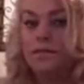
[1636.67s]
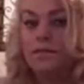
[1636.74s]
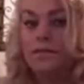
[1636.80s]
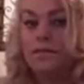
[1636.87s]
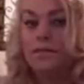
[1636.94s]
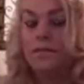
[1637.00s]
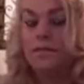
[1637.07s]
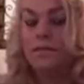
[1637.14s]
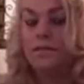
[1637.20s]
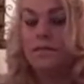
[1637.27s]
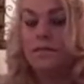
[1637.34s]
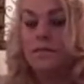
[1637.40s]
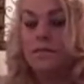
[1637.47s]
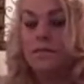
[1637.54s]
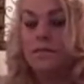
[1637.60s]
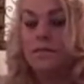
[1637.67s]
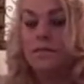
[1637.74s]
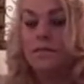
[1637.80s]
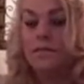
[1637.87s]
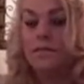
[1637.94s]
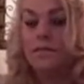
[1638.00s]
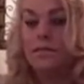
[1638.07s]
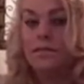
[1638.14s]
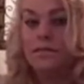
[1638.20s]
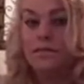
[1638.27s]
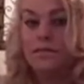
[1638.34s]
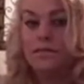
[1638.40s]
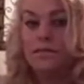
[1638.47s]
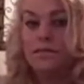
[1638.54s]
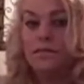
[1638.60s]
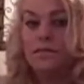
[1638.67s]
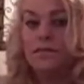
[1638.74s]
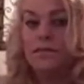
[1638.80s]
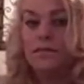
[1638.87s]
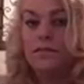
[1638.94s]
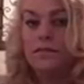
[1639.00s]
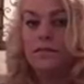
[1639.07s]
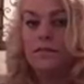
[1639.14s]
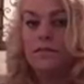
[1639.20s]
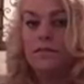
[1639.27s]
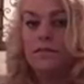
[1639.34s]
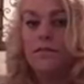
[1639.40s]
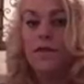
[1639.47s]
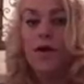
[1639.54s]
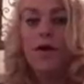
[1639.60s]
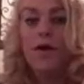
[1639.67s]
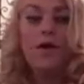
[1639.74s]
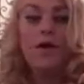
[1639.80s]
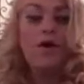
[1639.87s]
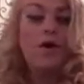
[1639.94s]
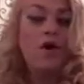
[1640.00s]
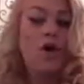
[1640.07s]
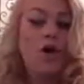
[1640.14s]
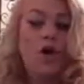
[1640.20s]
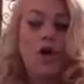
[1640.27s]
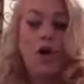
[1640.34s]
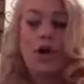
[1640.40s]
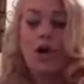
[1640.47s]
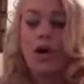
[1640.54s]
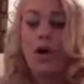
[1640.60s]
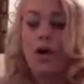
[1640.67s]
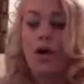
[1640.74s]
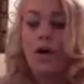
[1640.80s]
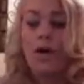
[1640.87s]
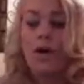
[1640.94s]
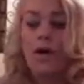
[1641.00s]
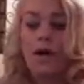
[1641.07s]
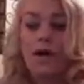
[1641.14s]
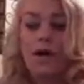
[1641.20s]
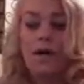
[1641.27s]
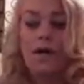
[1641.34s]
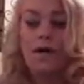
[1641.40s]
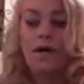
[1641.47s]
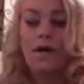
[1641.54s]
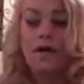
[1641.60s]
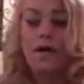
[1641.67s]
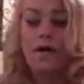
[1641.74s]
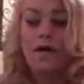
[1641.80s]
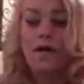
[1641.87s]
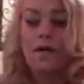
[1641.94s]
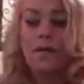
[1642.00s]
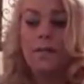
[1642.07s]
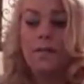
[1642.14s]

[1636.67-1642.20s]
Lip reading: No words are spoken by the person on screen.